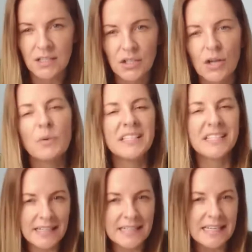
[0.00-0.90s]
We're
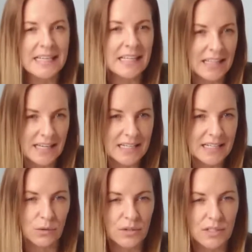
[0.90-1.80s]
starting to hear these
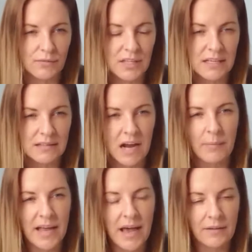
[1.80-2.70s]
sorts of things
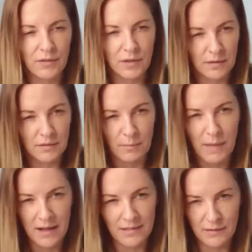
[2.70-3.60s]
coming out of the
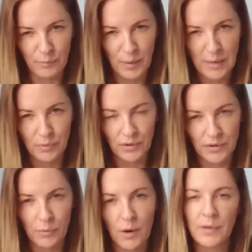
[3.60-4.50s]
mouths of people in
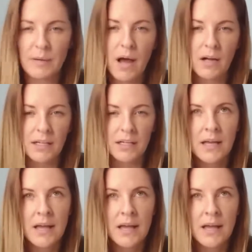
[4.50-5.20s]
the property market.